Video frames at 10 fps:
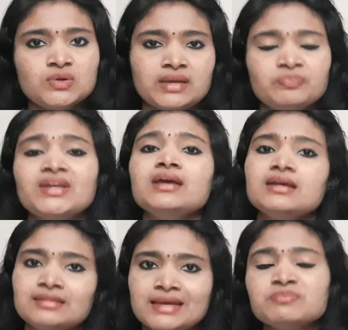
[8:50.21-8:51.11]
Okay.
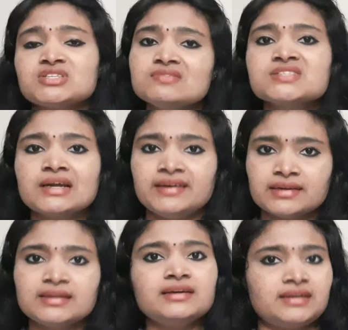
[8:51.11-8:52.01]
They themselves
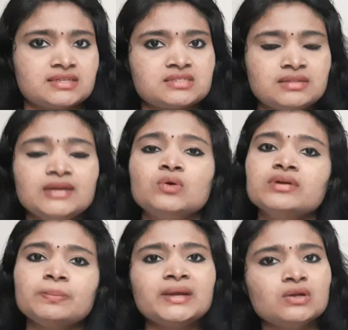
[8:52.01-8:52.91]
conduct a test. They don't
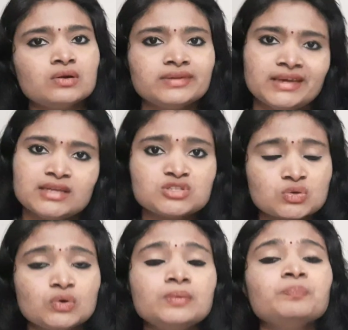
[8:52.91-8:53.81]
depend on the GATE
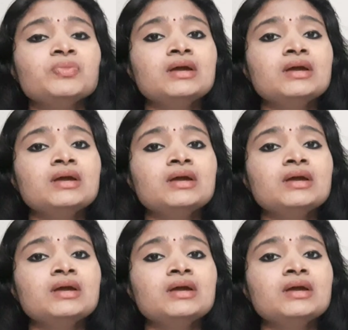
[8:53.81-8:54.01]
score.